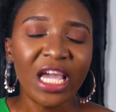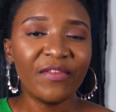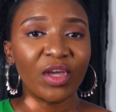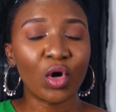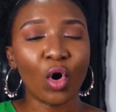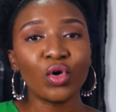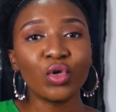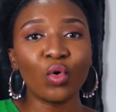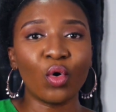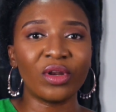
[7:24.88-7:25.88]
If they call
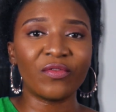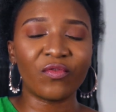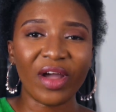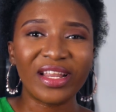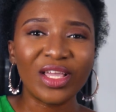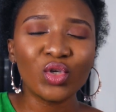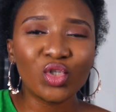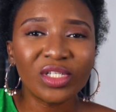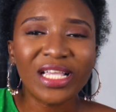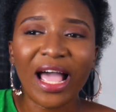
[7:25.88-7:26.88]
you on a Friday, you
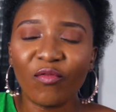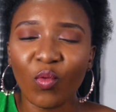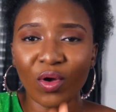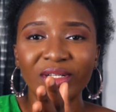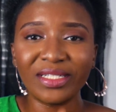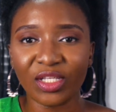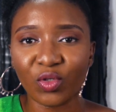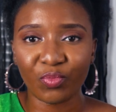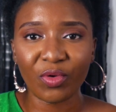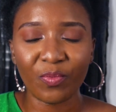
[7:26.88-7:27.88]
just have one day to
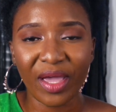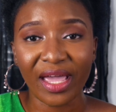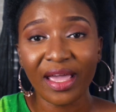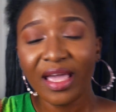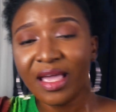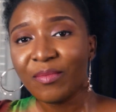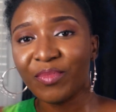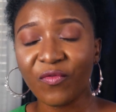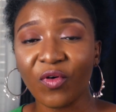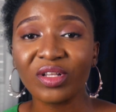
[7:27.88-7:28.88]
prepare
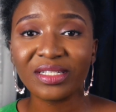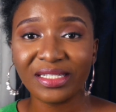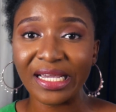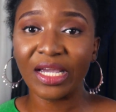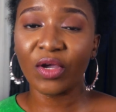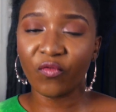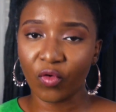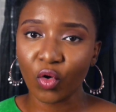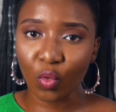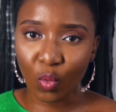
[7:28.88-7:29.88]
before the day
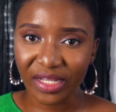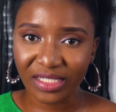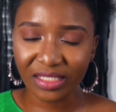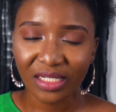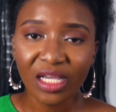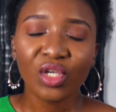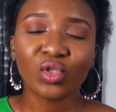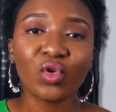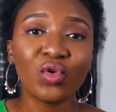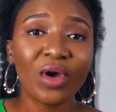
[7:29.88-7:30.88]
for your wedding.
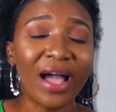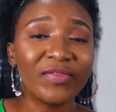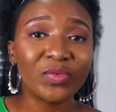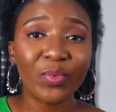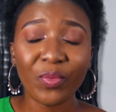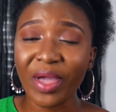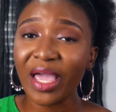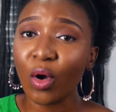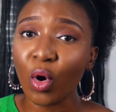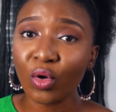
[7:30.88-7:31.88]
So you have to
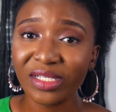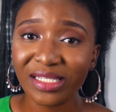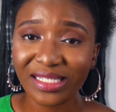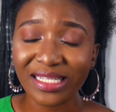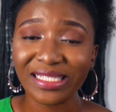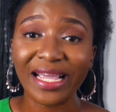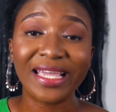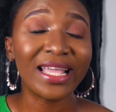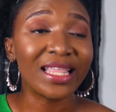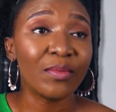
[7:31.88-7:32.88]
prepare all these things, like
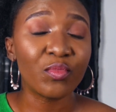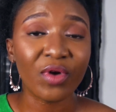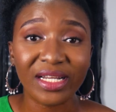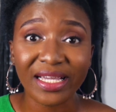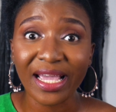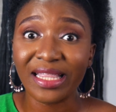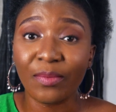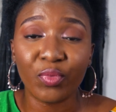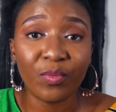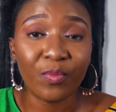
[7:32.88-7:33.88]
get them ready, get
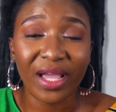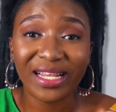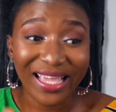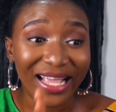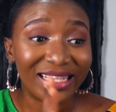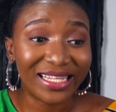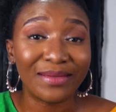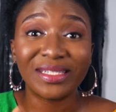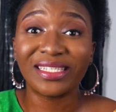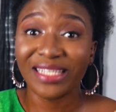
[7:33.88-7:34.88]
them prepared, get
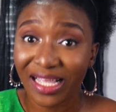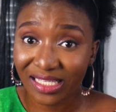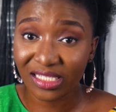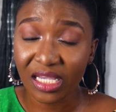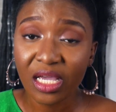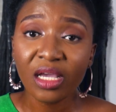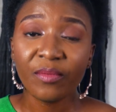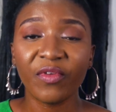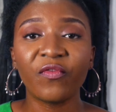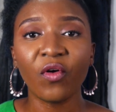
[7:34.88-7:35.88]
them set
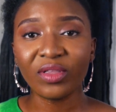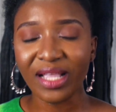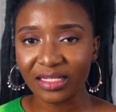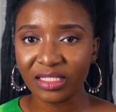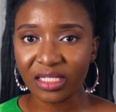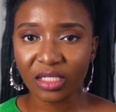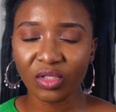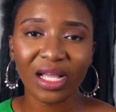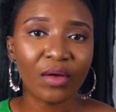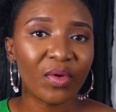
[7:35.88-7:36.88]
before that day, so
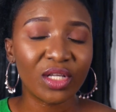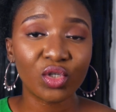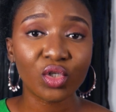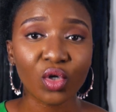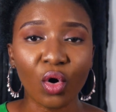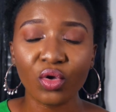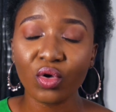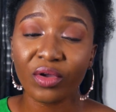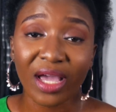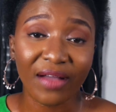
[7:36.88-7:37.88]
that when they just call you,
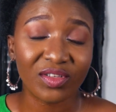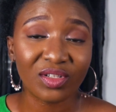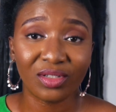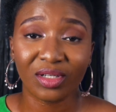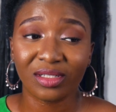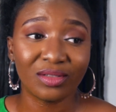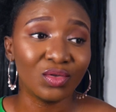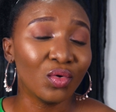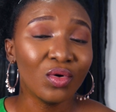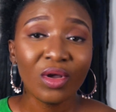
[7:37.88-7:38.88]
all you have to do is just, you
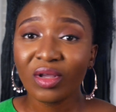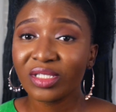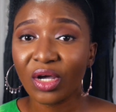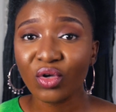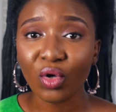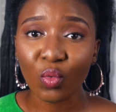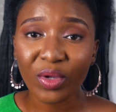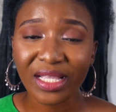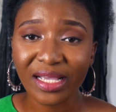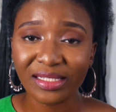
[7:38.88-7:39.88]
know, tell your
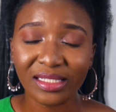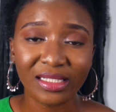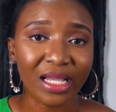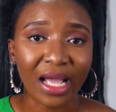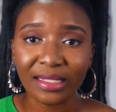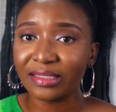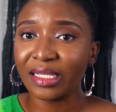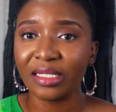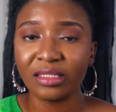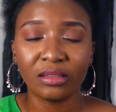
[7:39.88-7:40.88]
witnesses, and
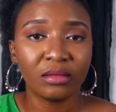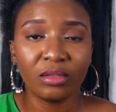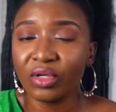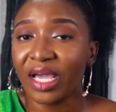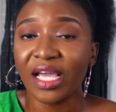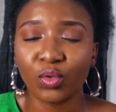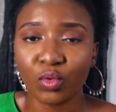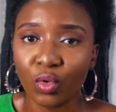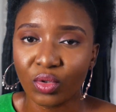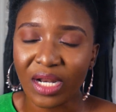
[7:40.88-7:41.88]
then you guys will
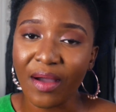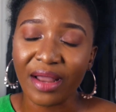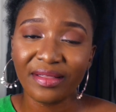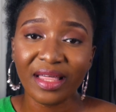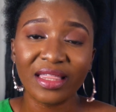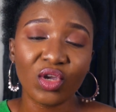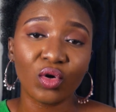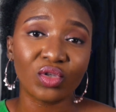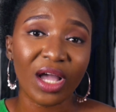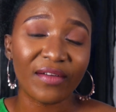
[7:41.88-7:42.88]
go. Now another thing you
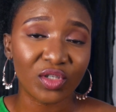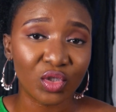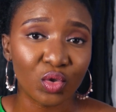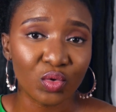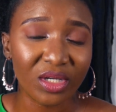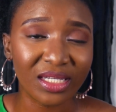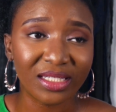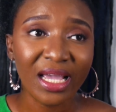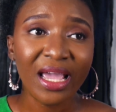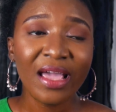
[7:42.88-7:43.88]
also have to do
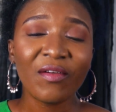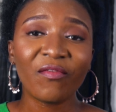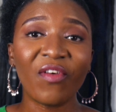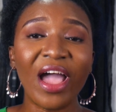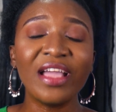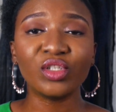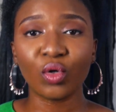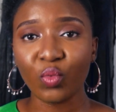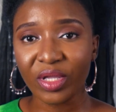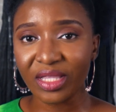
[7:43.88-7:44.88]
is find
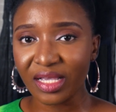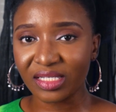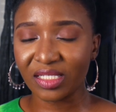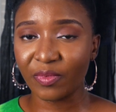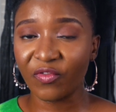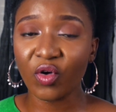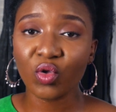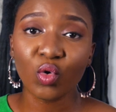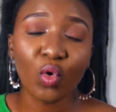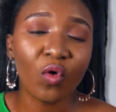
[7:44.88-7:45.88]
your witnesses before
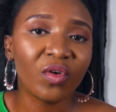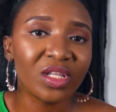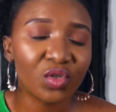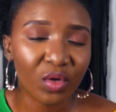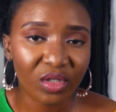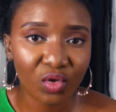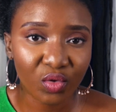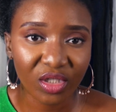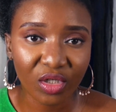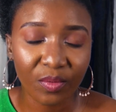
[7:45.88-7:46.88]
you go for this
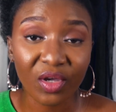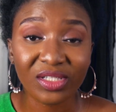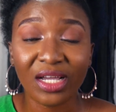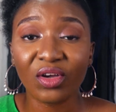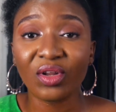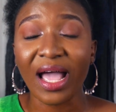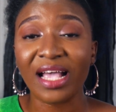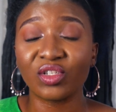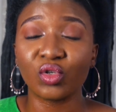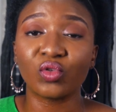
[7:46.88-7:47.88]
registration, because they're going to
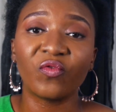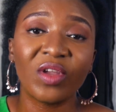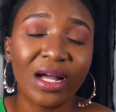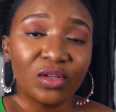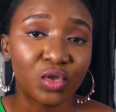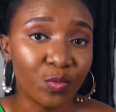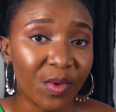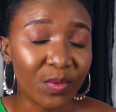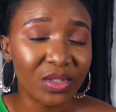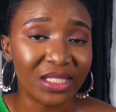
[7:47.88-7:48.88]
ask you to fill out 2
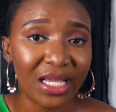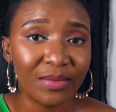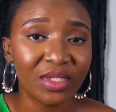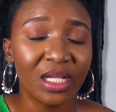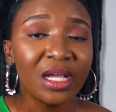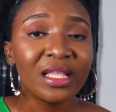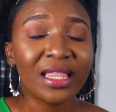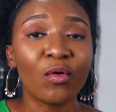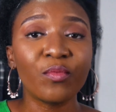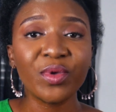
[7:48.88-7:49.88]
people's names
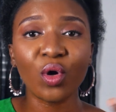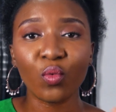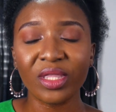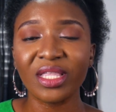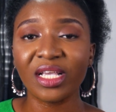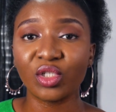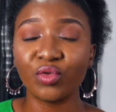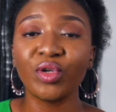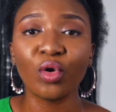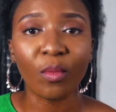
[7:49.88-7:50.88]
that will be your witness
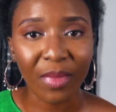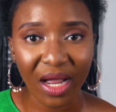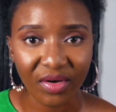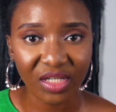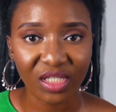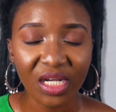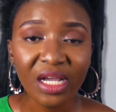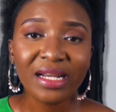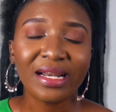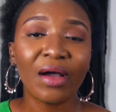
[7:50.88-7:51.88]
during your marriage.
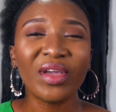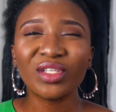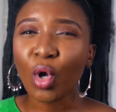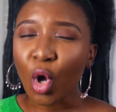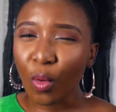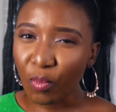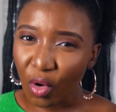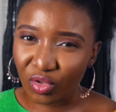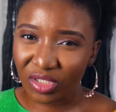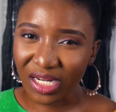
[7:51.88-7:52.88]
Now it's not
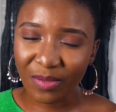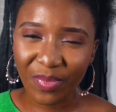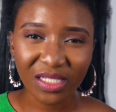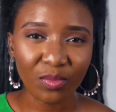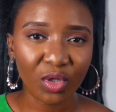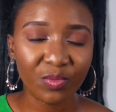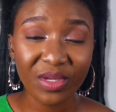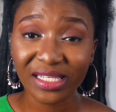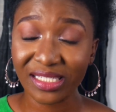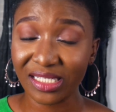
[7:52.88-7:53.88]
compulsory that the person must
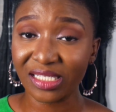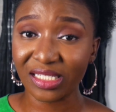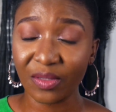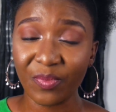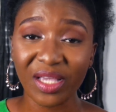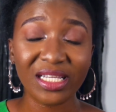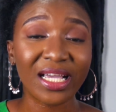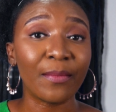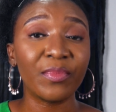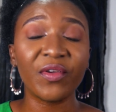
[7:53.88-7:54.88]
be a citizen. The person
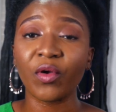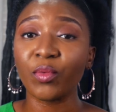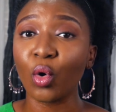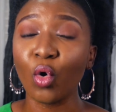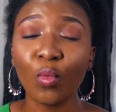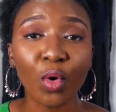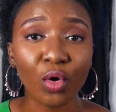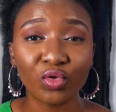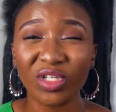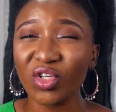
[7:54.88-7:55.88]
can be from your home
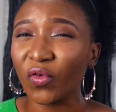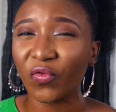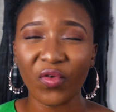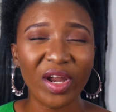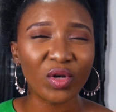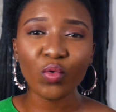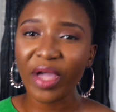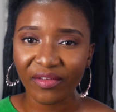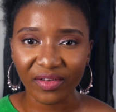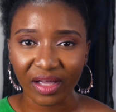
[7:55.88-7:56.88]
country, your friend,
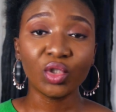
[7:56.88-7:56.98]
whoever.